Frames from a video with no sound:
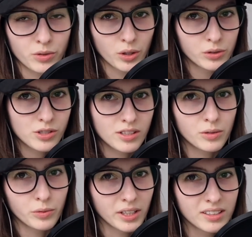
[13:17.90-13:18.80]
roads,
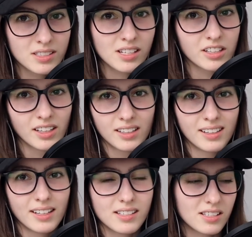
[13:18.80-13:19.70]
the wheels are not
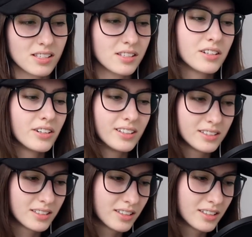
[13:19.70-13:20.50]
necessary.